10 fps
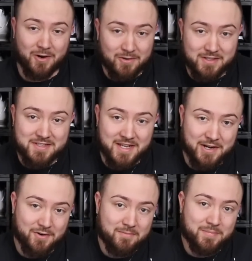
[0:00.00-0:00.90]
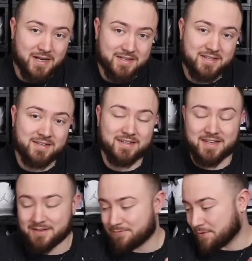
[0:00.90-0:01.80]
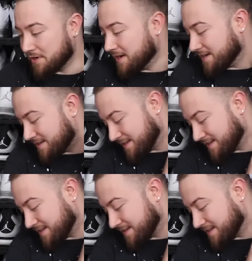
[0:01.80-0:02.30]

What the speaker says: early sneaker unboxing again for you guys,